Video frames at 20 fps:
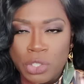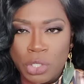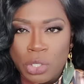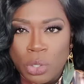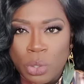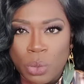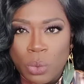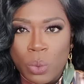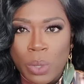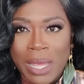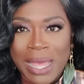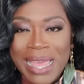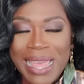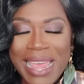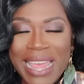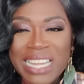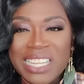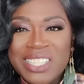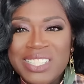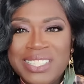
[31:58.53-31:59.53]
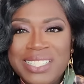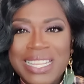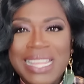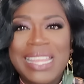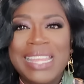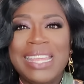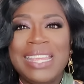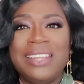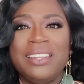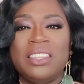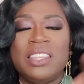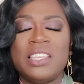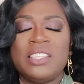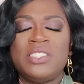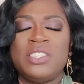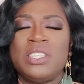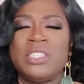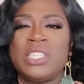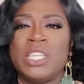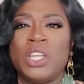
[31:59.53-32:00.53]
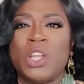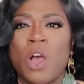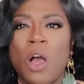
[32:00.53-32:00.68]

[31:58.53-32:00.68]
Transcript: too. Indeed, this is